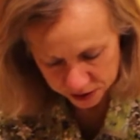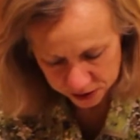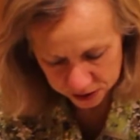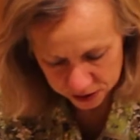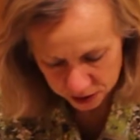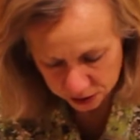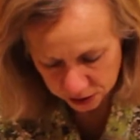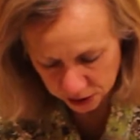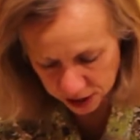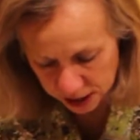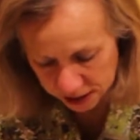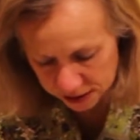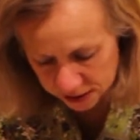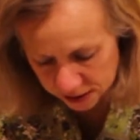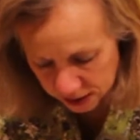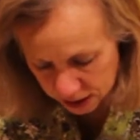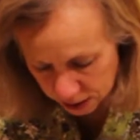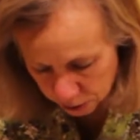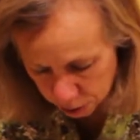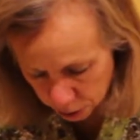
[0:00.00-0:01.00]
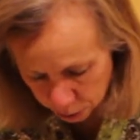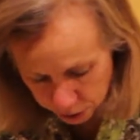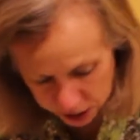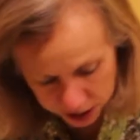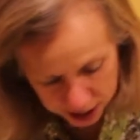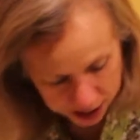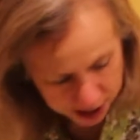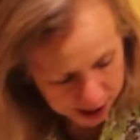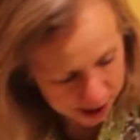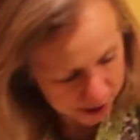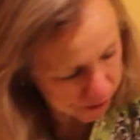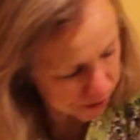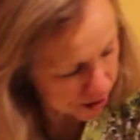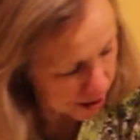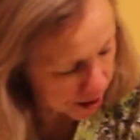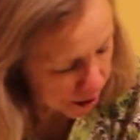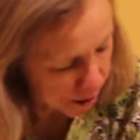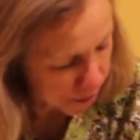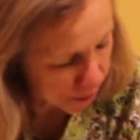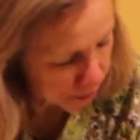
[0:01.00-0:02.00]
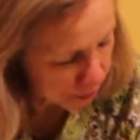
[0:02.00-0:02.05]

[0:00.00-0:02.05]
So let's see what we have here.